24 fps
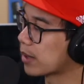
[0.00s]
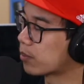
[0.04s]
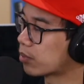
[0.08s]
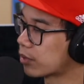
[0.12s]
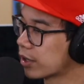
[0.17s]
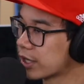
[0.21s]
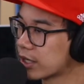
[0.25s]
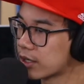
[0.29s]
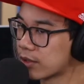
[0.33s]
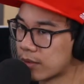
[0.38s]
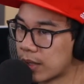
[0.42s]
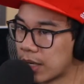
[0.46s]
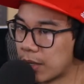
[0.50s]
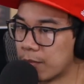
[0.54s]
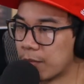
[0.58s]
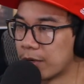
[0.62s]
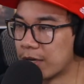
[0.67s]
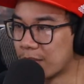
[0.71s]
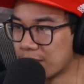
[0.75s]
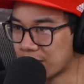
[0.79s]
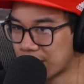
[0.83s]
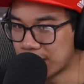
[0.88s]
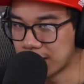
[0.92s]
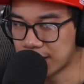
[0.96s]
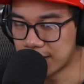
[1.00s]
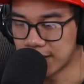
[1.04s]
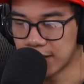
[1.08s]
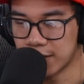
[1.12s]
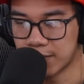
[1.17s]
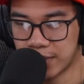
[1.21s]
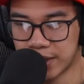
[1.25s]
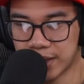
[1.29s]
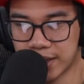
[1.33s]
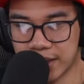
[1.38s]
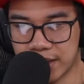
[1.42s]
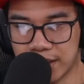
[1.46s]
brain around what I'm trying to say,
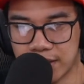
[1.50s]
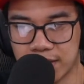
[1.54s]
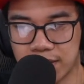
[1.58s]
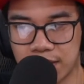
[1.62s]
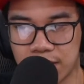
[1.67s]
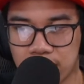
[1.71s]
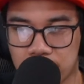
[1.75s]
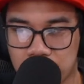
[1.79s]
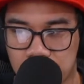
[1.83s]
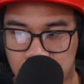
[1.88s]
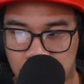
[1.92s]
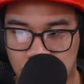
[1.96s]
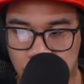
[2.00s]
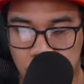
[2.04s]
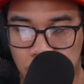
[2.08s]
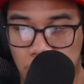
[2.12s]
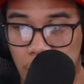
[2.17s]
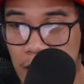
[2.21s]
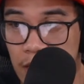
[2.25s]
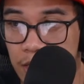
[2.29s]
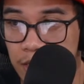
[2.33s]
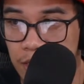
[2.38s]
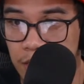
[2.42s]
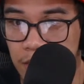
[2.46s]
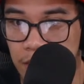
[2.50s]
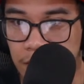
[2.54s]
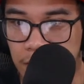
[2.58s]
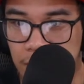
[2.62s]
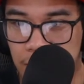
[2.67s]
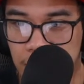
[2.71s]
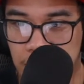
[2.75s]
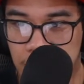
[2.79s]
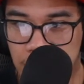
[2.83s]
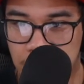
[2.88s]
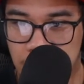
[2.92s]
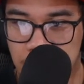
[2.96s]
because tragedy
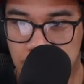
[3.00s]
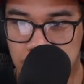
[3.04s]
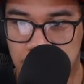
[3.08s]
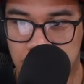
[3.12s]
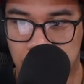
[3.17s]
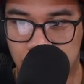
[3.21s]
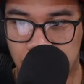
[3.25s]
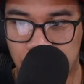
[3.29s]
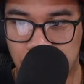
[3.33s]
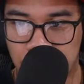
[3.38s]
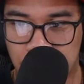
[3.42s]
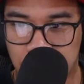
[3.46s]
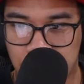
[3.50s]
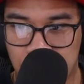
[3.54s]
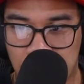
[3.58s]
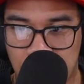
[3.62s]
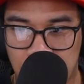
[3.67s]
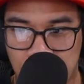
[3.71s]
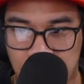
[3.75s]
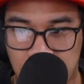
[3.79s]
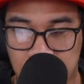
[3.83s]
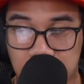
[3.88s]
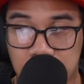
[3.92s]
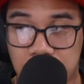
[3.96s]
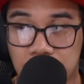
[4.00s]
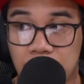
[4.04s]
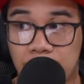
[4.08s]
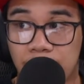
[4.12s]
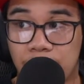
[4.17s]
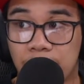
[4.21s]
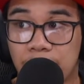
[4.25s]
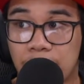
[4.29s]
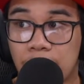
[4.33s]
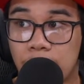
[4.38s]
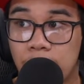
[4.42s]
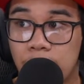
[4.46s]
is something that
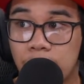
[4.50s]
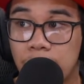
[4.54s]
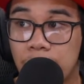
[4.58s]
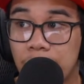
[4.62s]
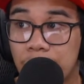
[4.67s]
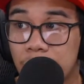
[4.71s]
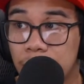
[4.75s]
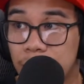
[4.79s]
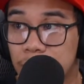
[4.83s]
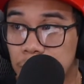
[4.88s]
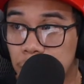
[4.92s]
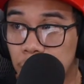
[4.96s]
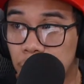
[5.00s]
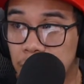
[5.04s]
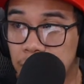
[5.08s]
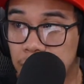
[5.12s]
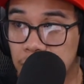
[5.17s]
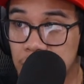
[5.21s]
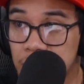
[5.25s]
none of us want to